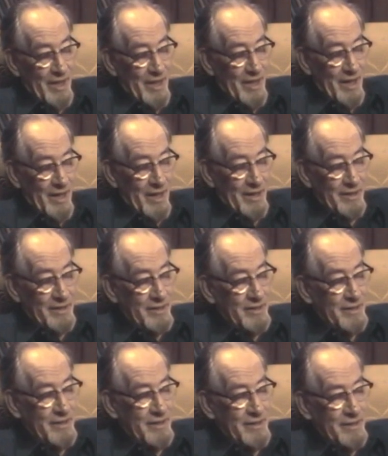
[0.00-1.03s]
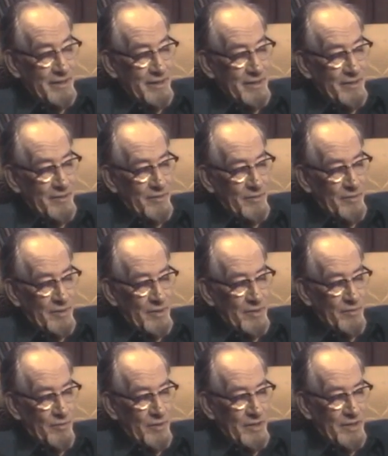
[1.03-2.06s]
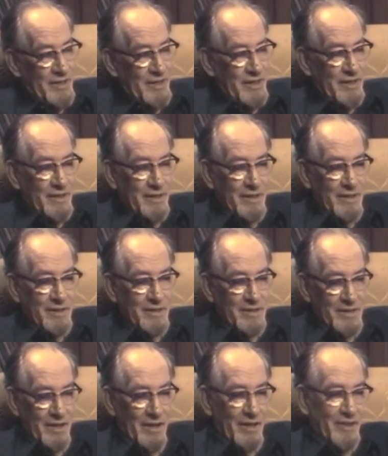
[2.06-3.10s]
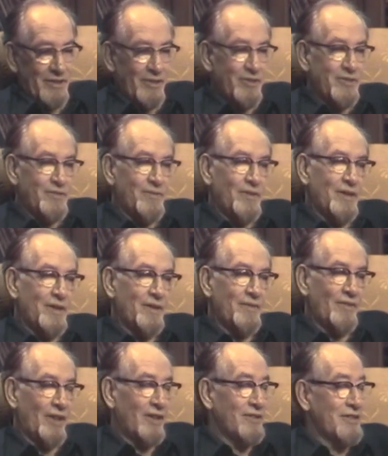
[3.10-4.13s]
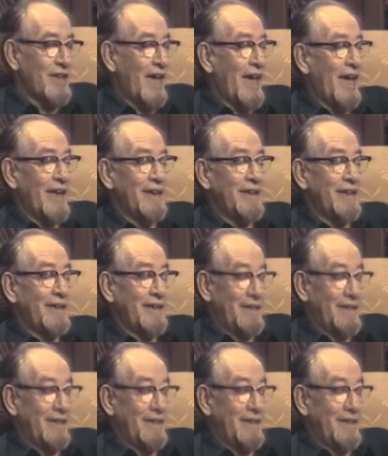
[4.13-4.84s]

And with the skill that those fellows had,